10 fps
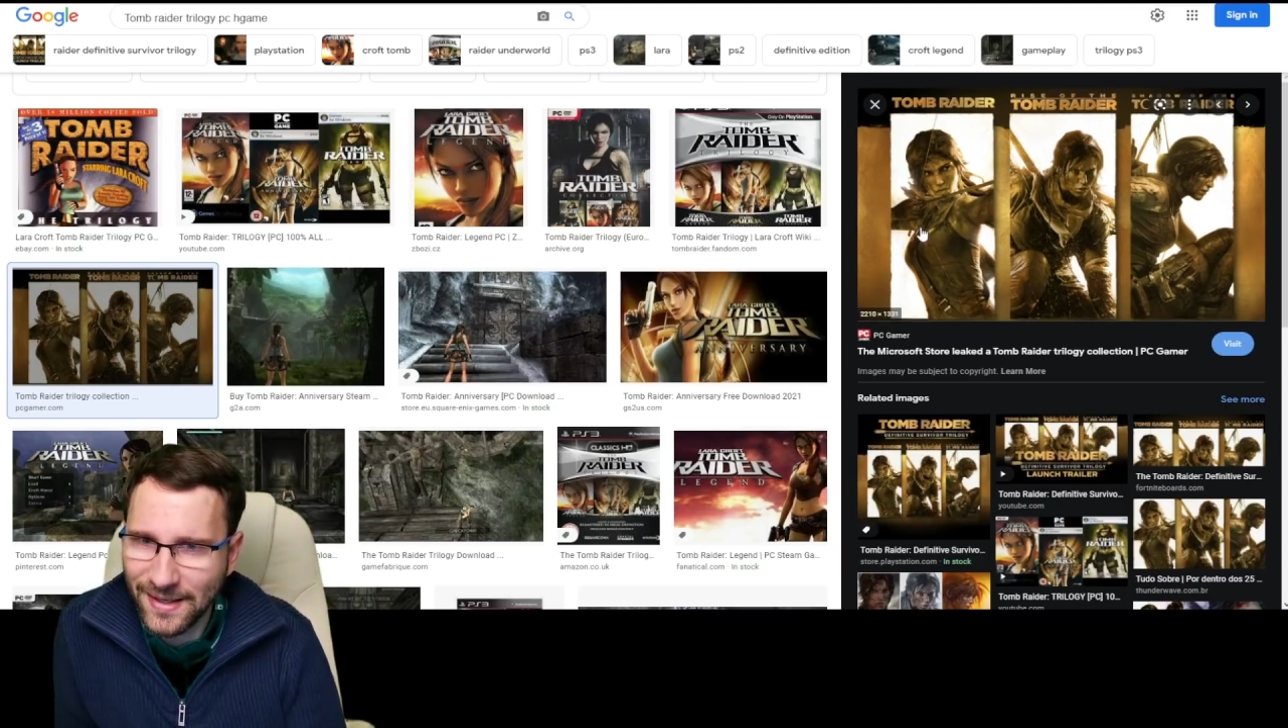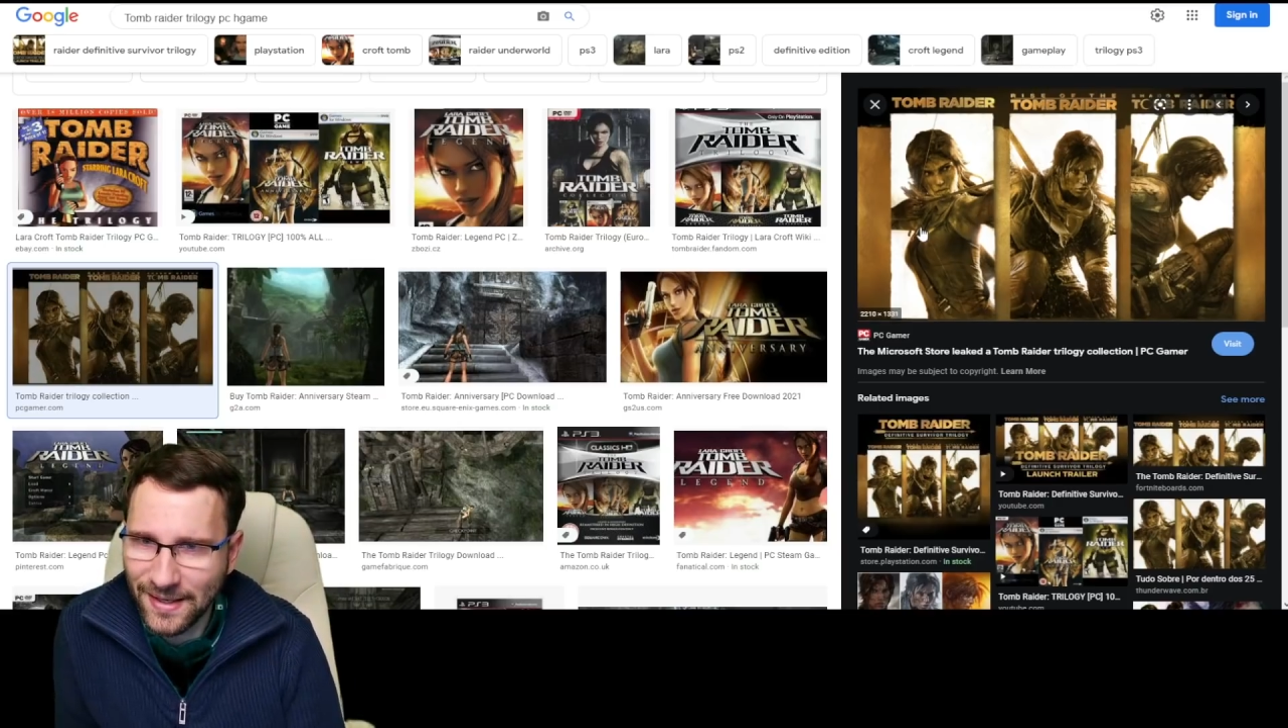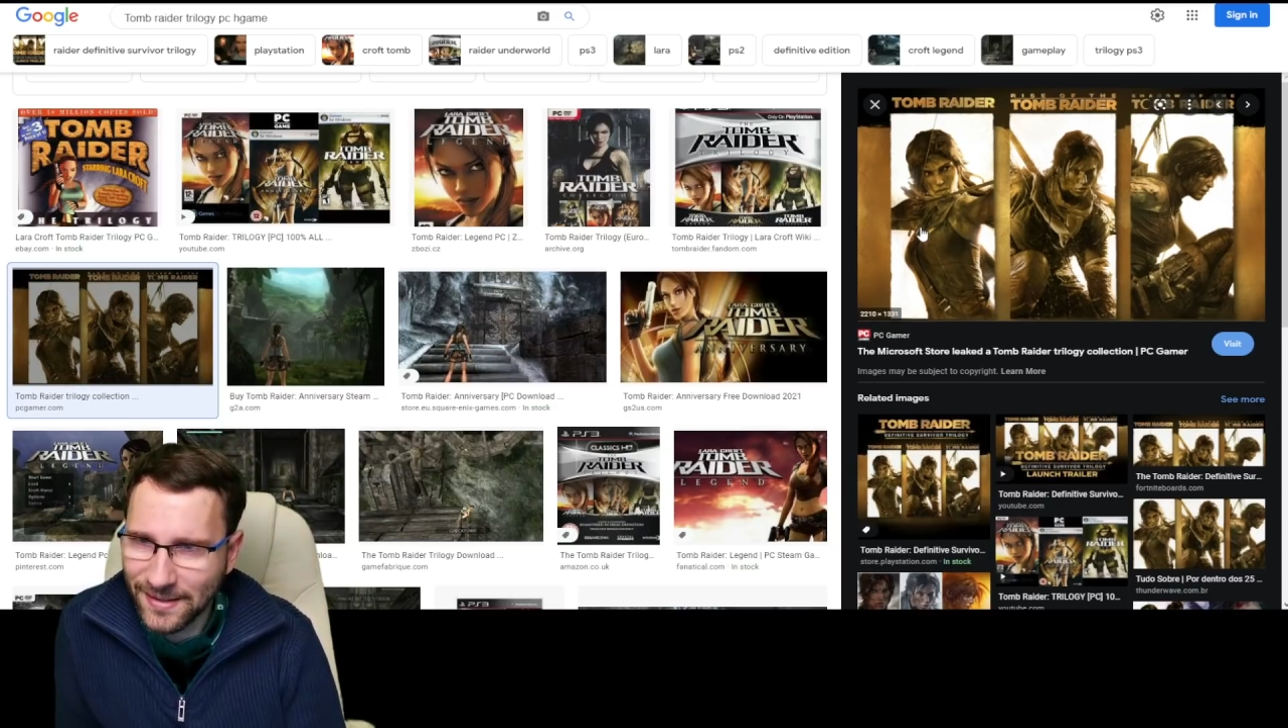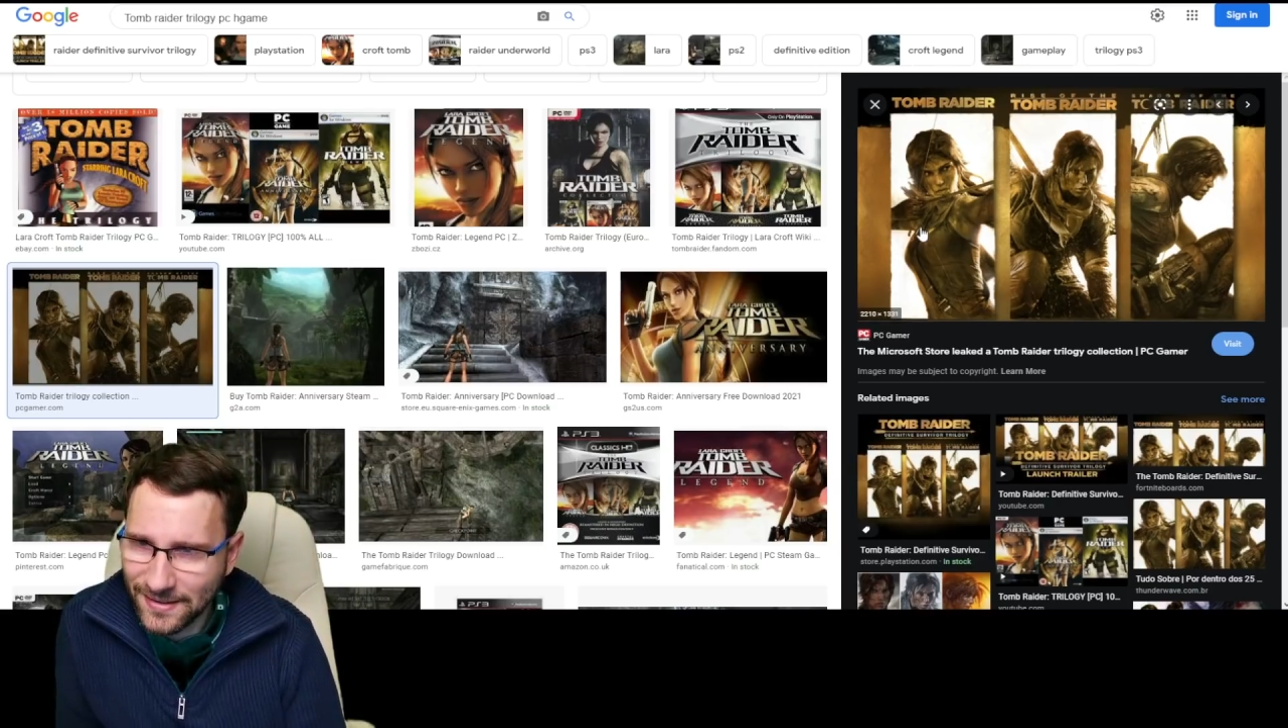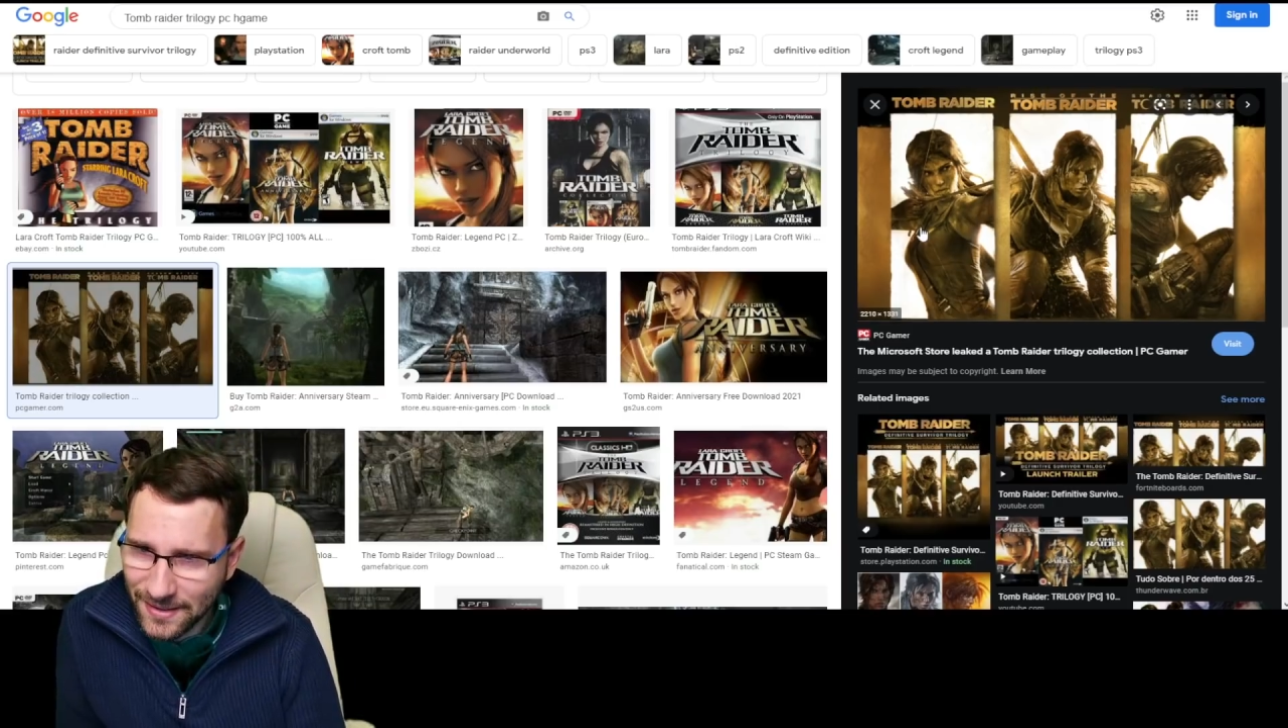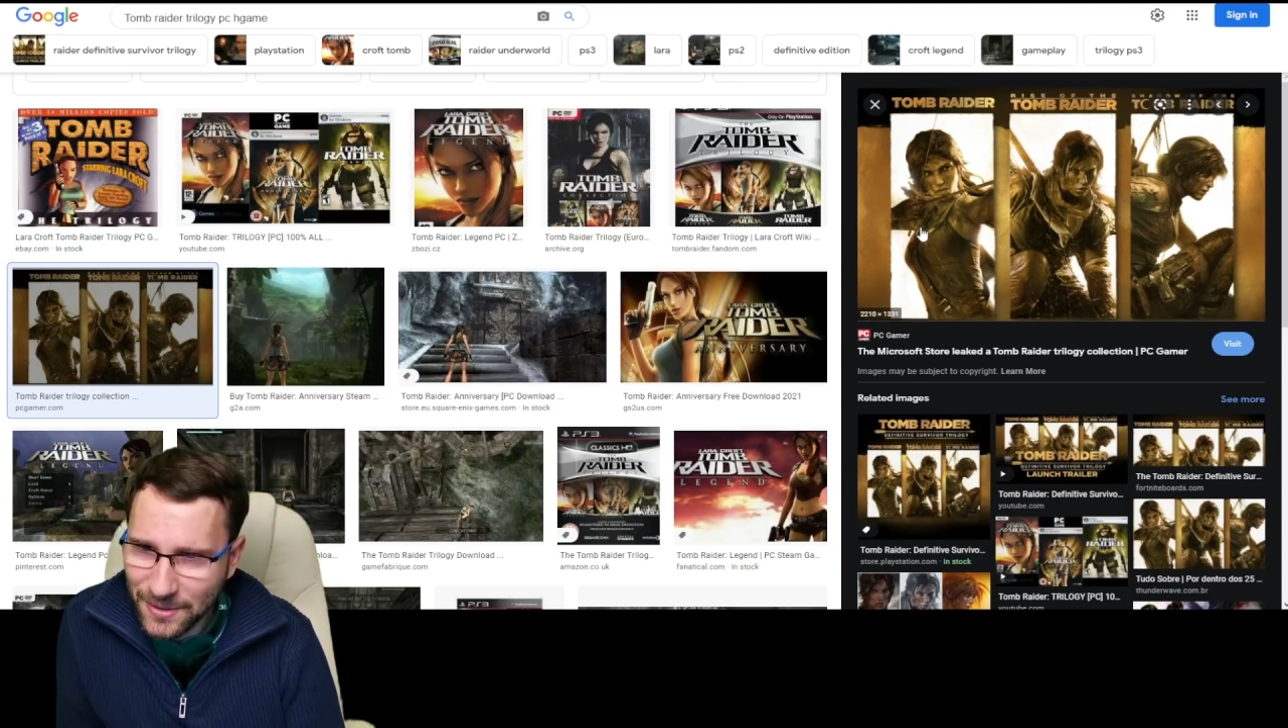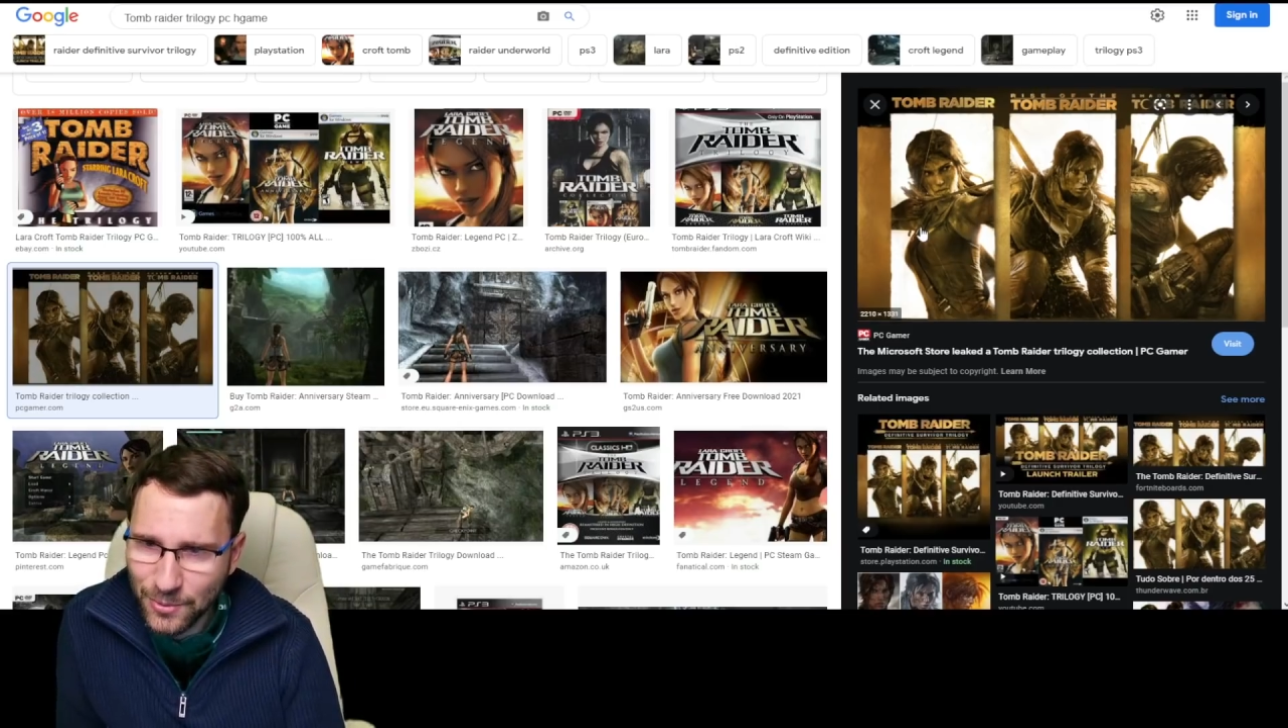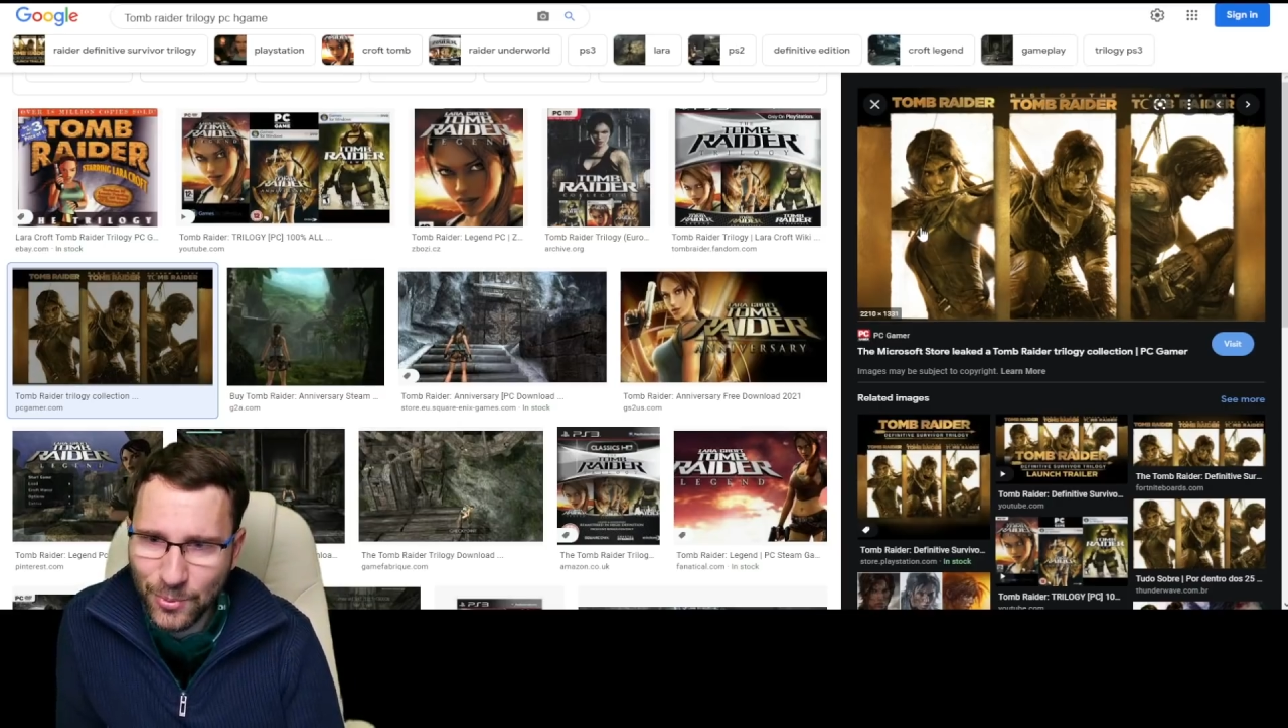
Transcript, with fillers: is it